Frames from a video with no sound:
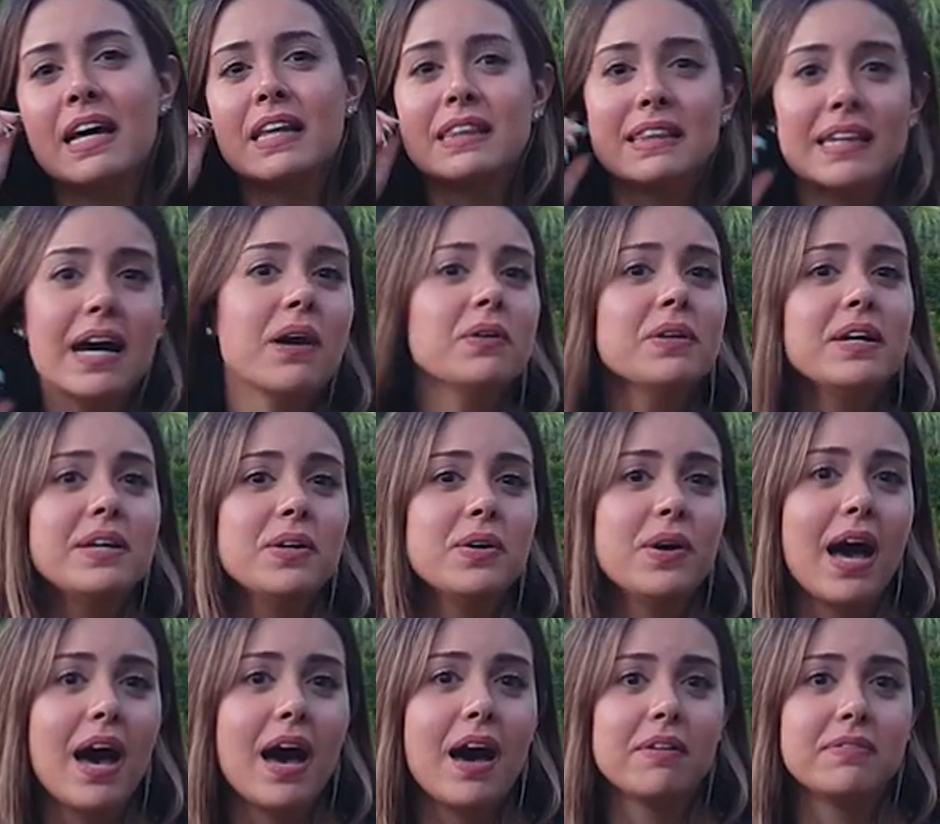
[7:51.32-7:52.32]
Now that you
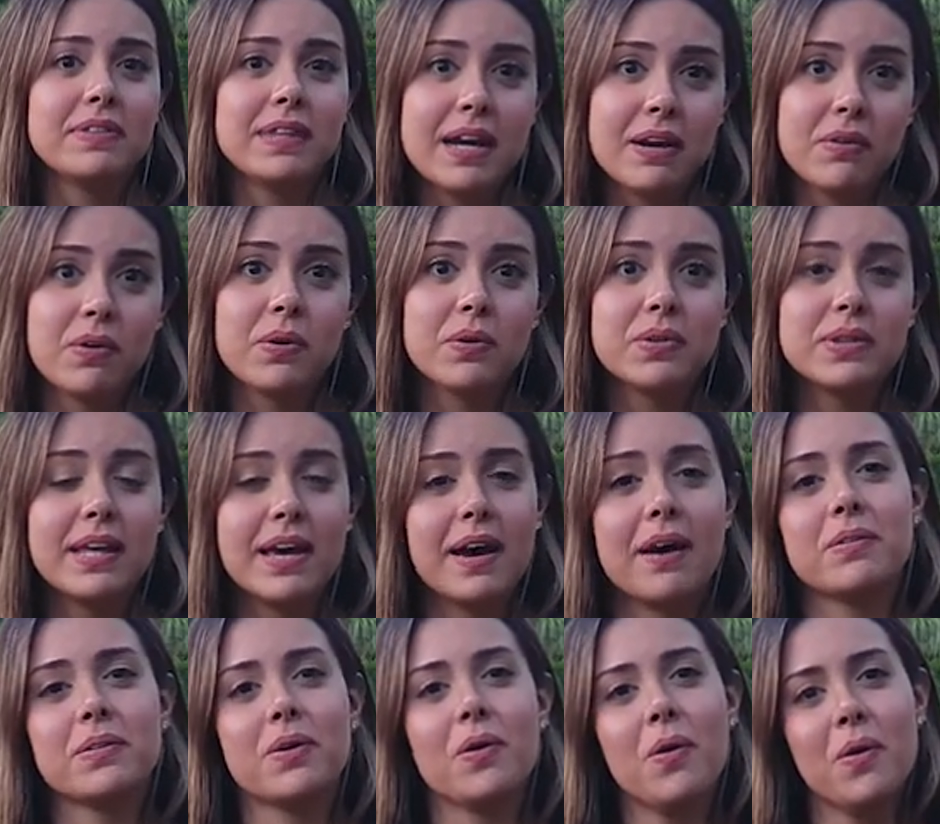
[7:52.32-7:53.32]
have narrowed
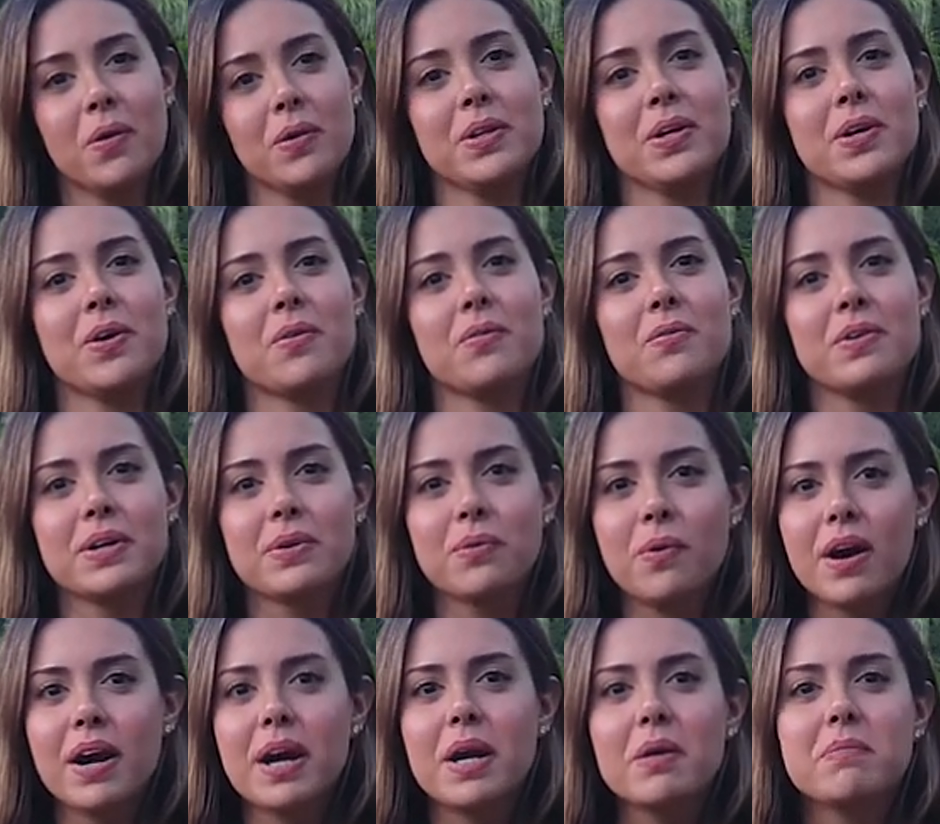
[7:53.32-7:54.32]
down all your
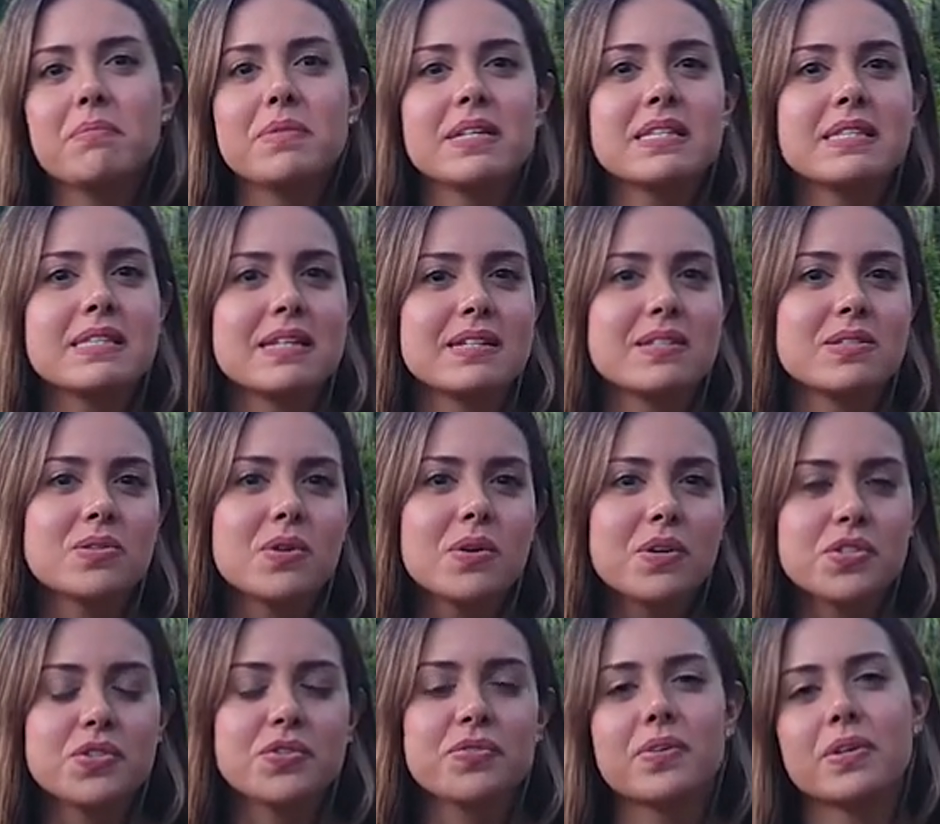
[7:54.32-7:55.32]
requirements and
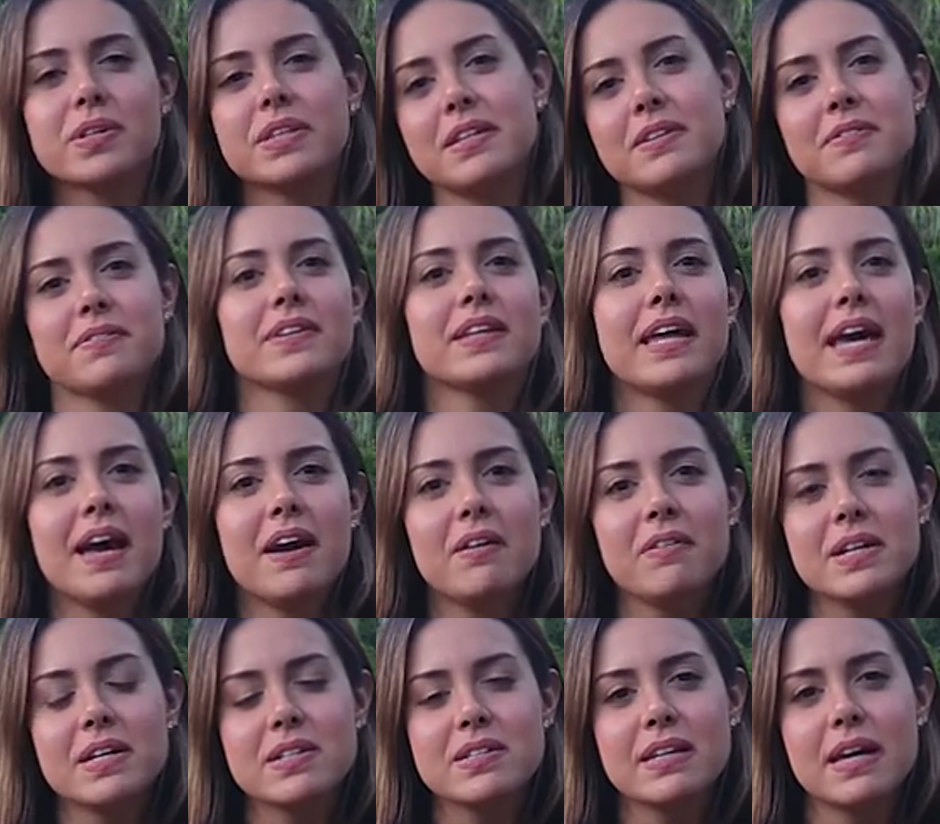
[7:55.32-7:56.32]
searched for different
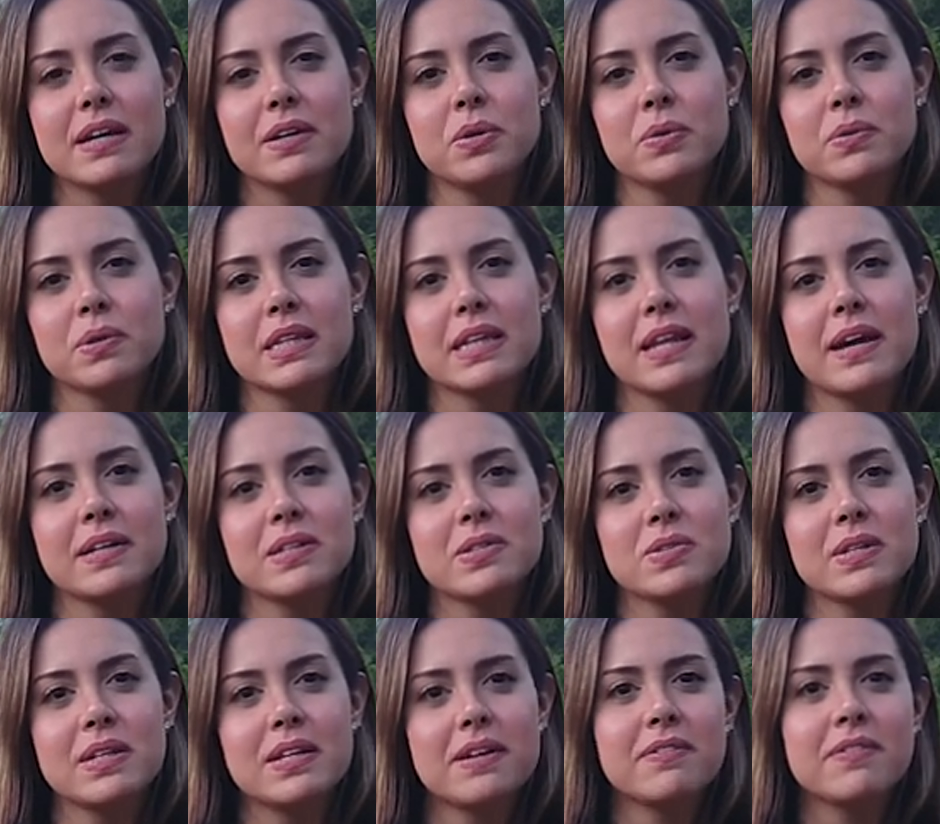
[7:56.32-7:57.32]
areas that you would like
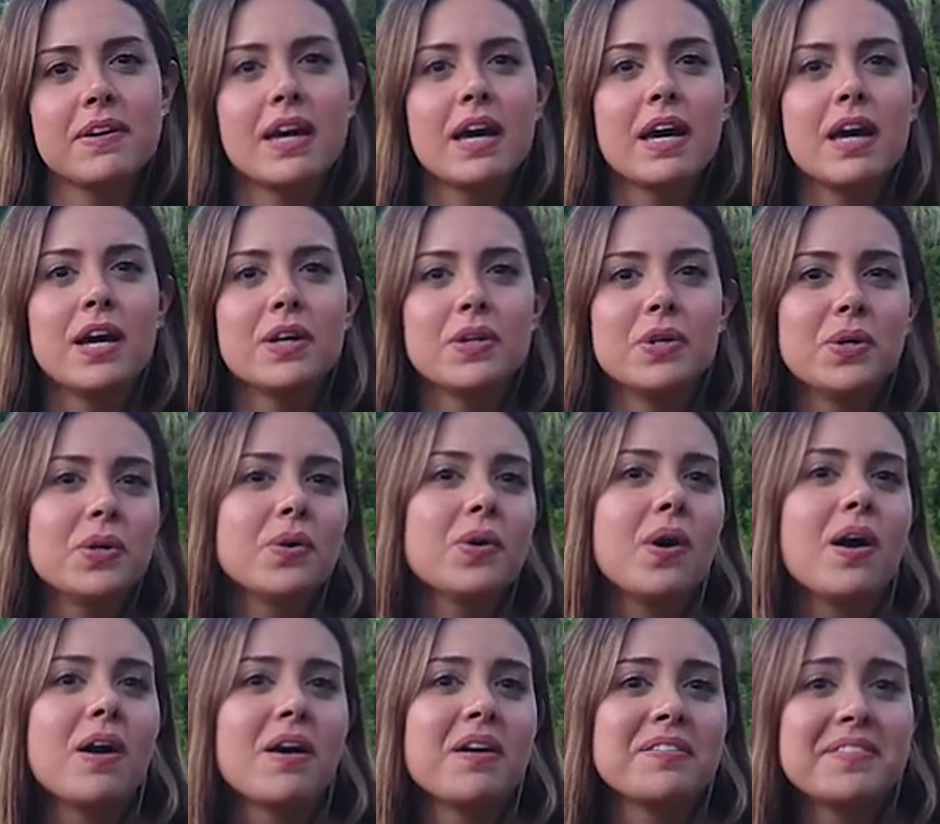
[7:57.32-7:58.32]
to live, you
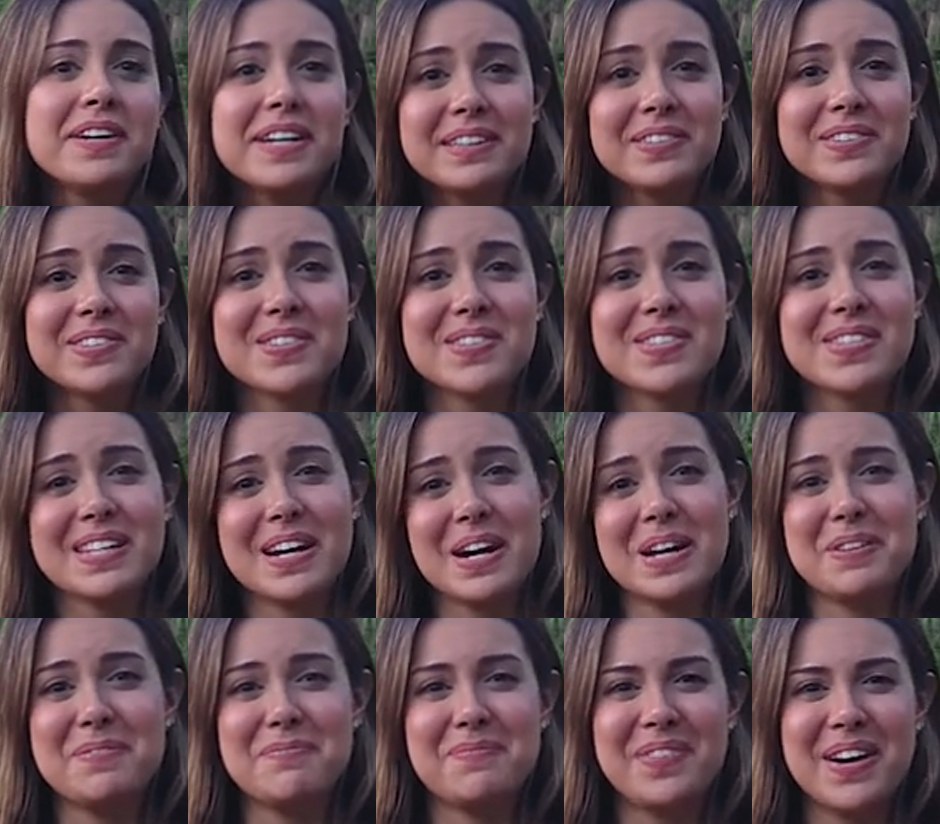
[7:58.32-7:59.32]
are ready to
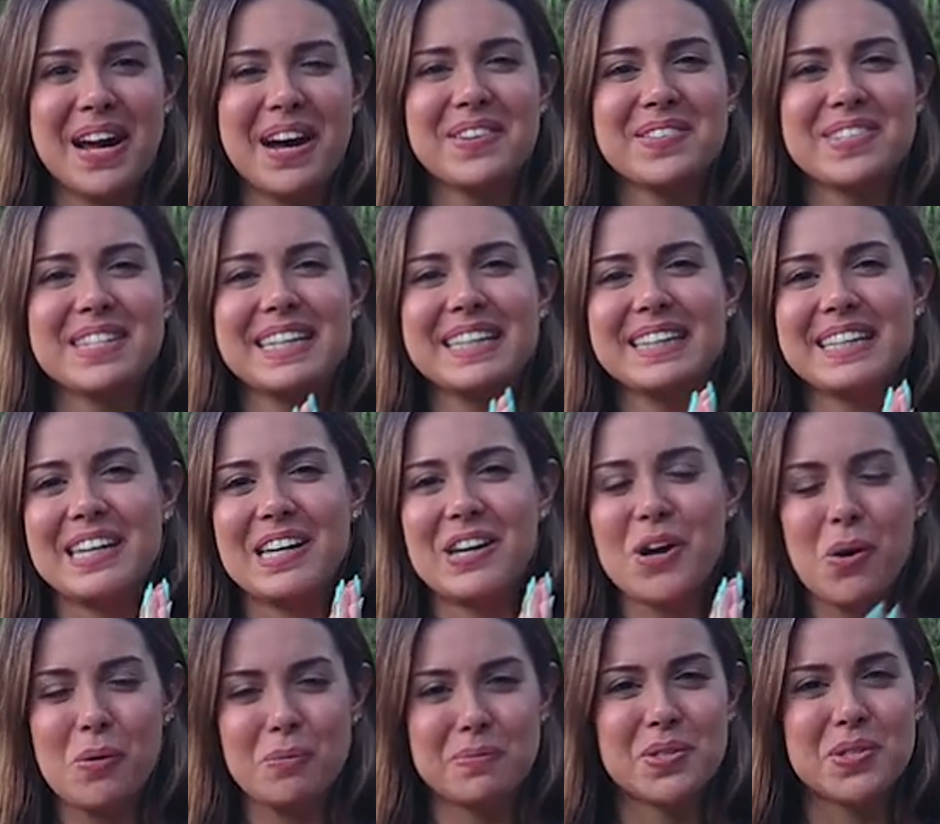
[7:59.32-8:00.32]
start browsing the
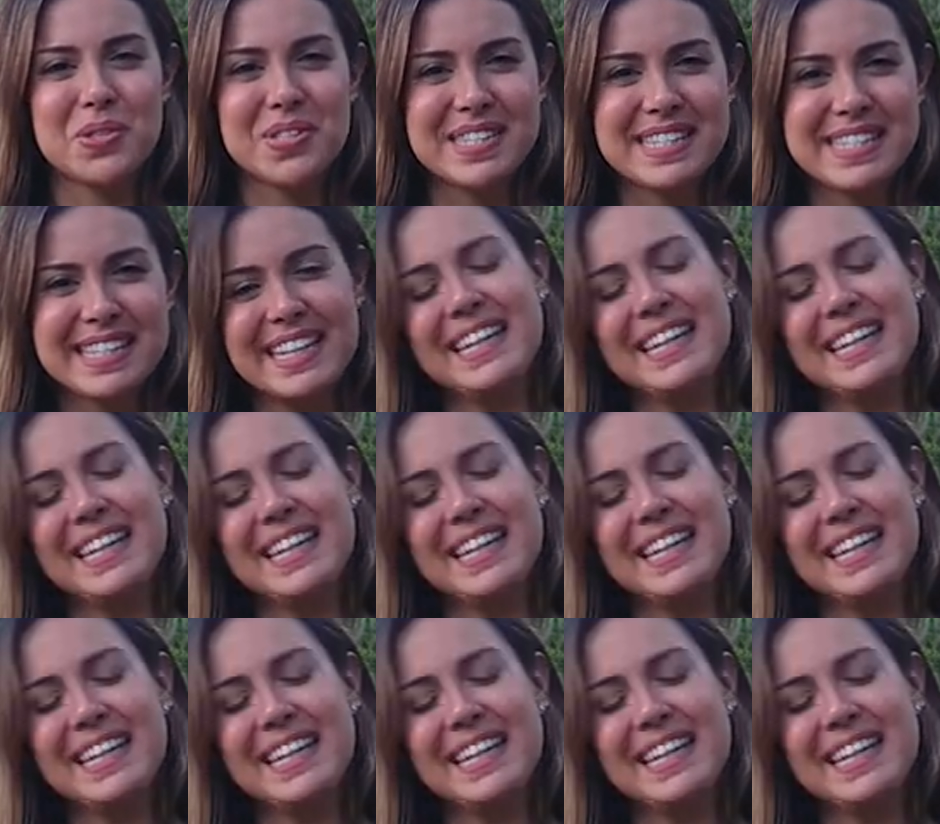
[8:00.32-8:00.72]
options.